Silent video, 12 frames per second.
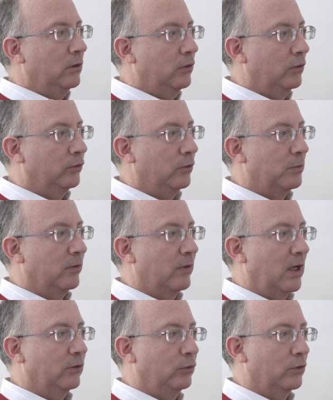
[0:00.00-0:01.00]
their
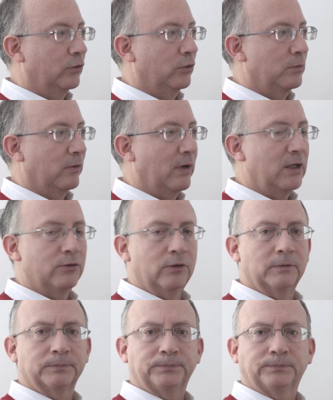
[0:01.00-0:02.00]

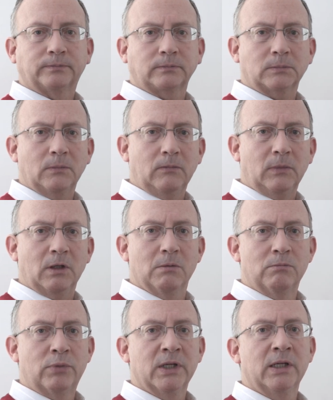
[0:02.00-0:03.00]
supervisor,
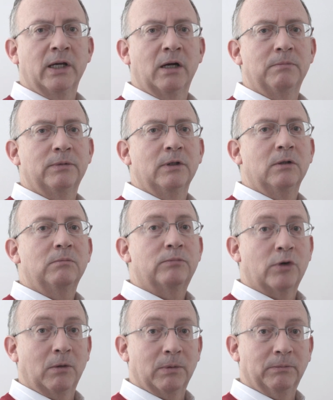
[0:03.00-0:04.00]
bringing up
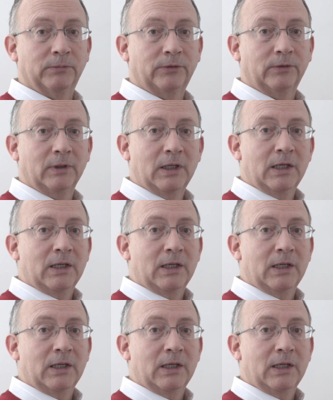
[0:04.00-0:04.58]
problems.